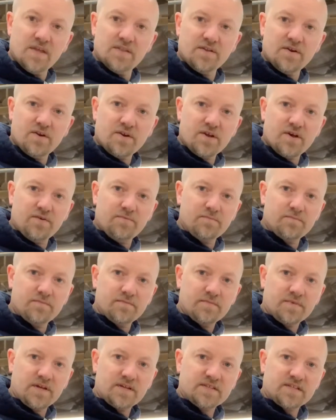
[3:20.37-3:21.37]
There you go.
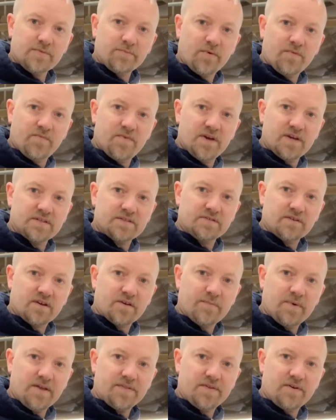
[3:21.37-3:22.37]
Nice simple fix. Took
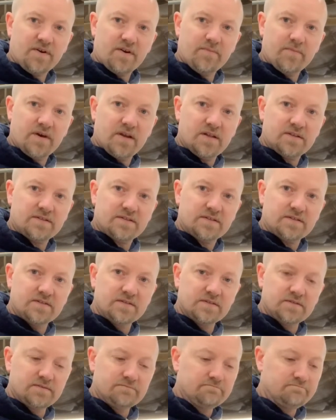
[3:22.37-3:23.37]
about 30 minutes.
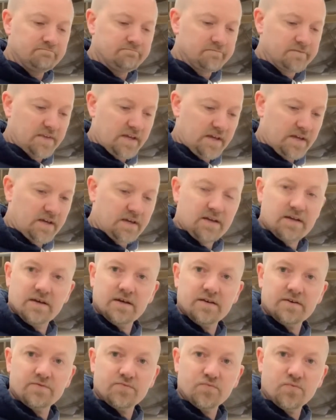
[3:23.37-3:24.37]

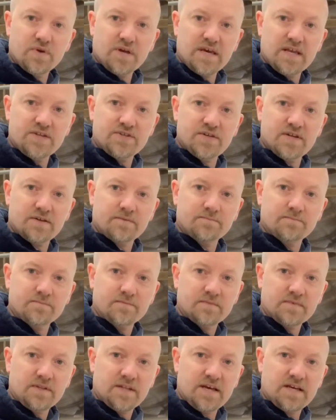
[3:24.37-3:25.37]
And we got a jig.
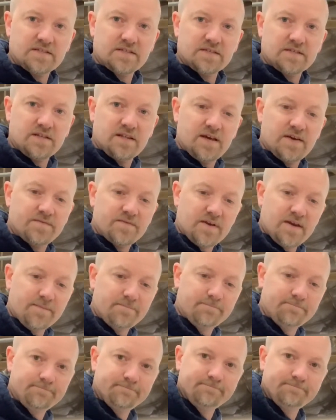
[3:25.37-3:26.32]
Last us a lifetime.